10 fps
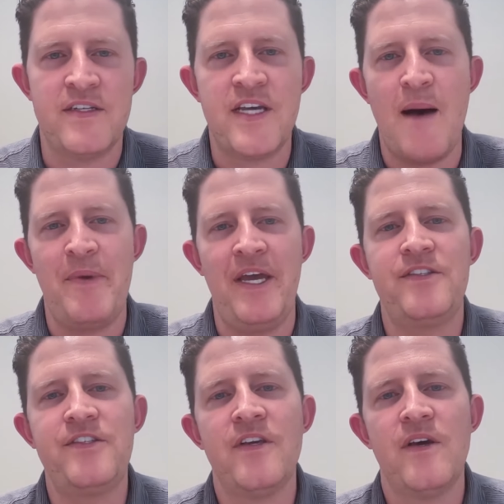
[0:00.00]

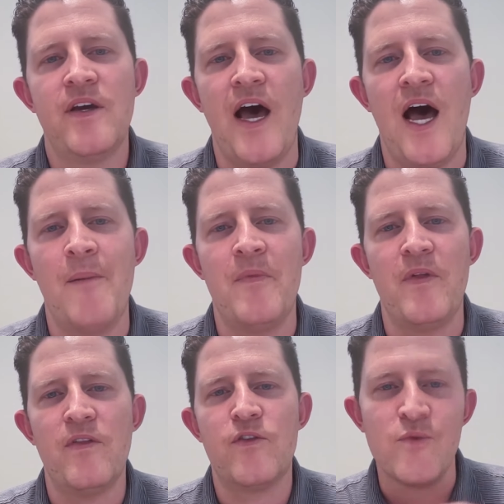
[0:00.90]
topics
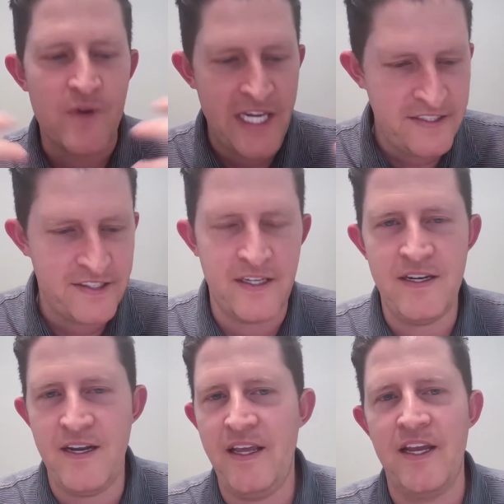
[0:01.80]
through reason.